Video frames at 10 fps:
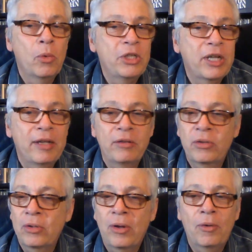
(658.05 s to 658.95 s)
which I
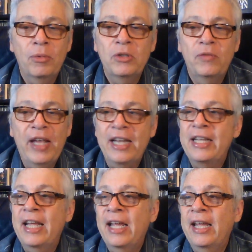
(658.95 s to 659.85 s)
thought was
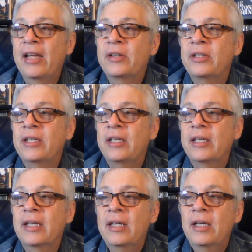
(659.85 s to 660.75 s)
fantastic.